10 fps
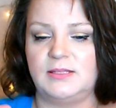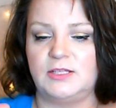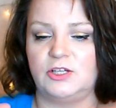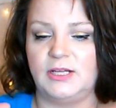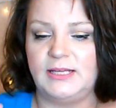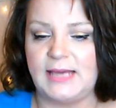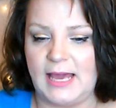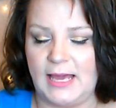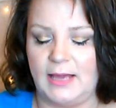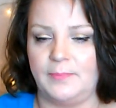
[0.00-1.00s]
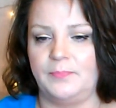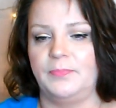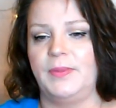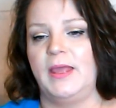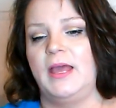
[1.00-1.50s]
considered a gang.
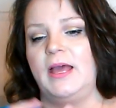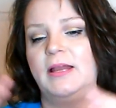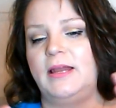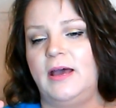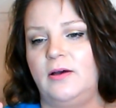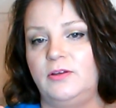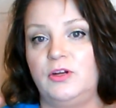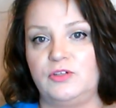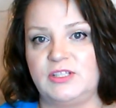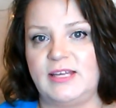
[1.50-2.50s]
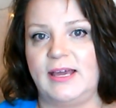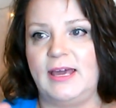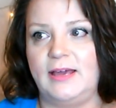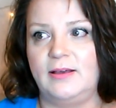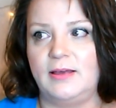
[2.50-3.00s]
Now, just like
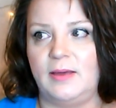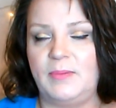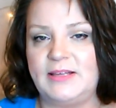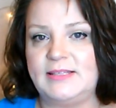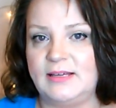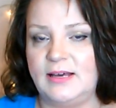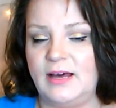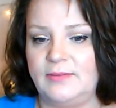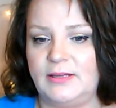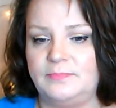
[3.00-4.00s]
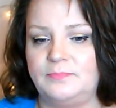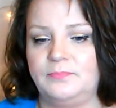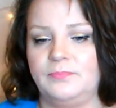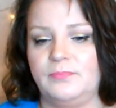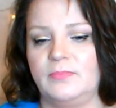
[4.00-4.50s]
a basic coven
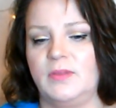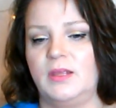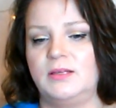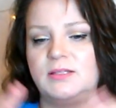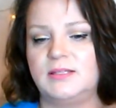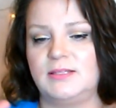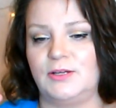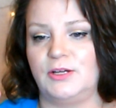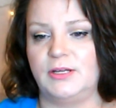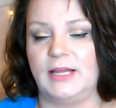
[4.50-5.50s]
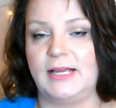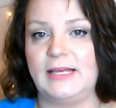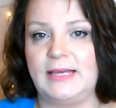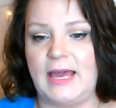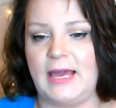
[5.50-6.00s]
is considered like
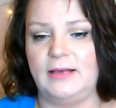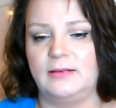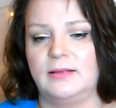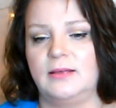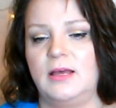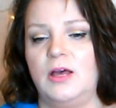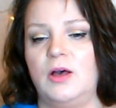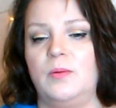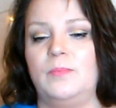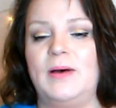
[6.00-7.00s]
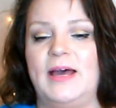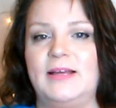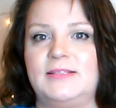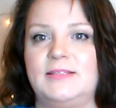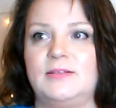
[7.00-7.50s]
a gang.
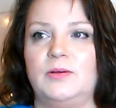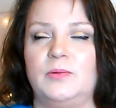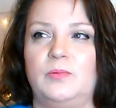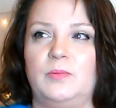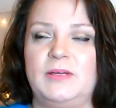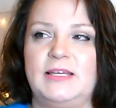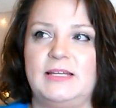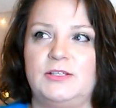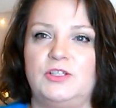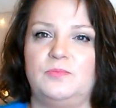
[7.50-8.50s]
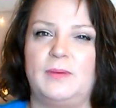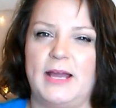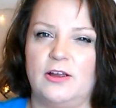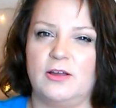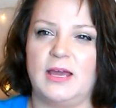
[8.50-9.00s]
But when we get into
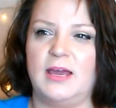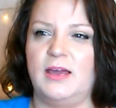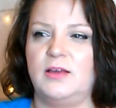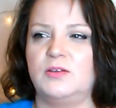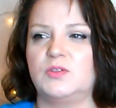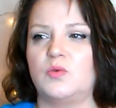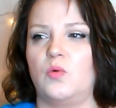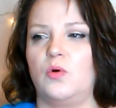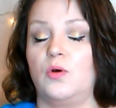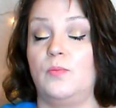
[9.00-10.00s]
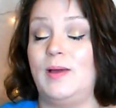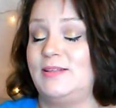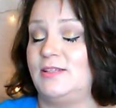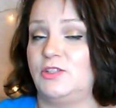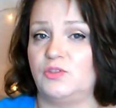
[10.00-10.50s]
biker gangs or
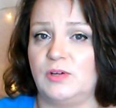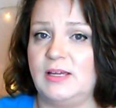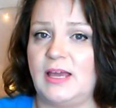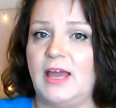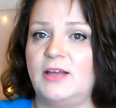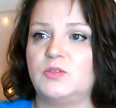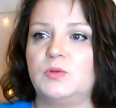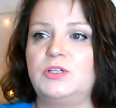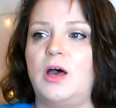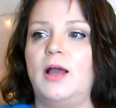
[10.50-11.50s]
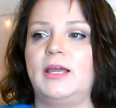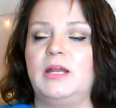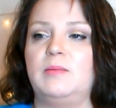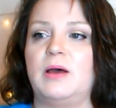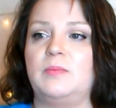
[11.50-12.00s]
basic street gangs, we're
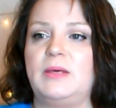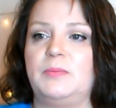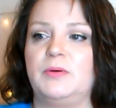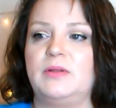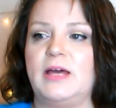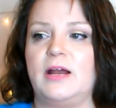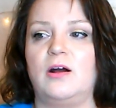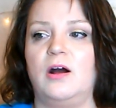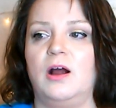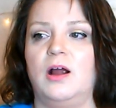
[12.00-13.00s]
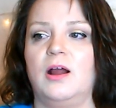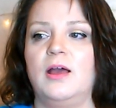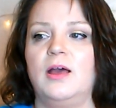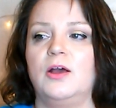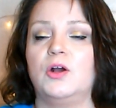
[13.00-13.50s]
talking about people that are
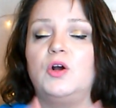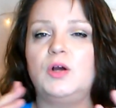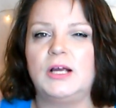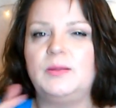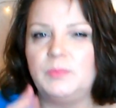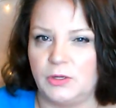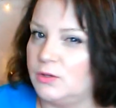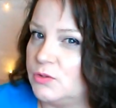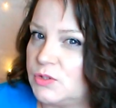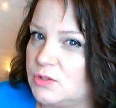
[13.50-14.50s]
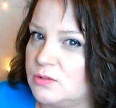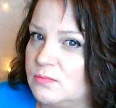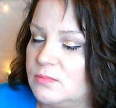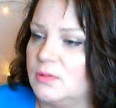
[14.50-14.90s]
criminals.